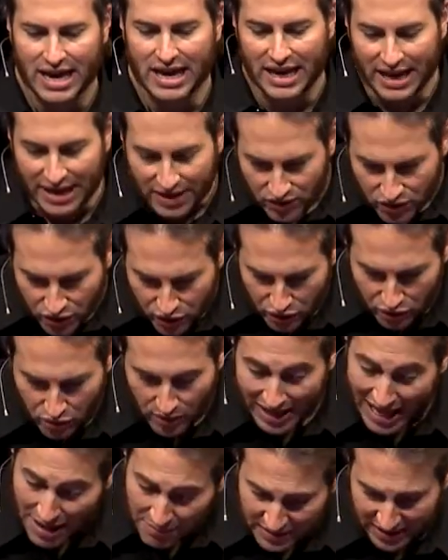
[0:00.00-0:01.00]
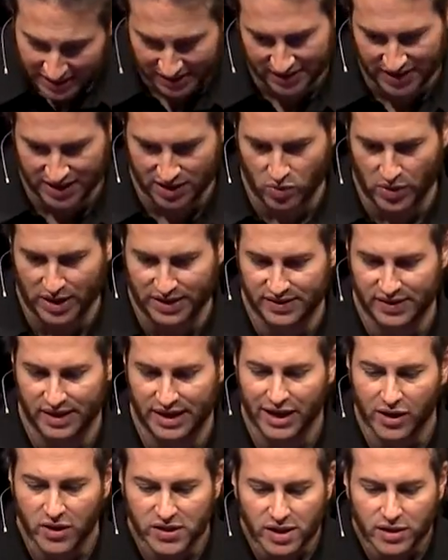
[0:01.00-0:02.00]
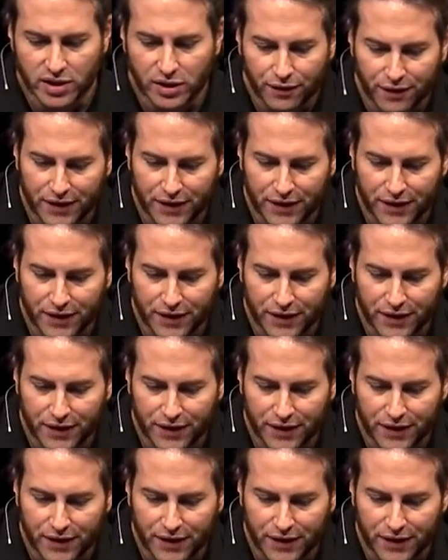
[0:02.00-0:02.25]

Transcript: into an empty sequence. And here's a little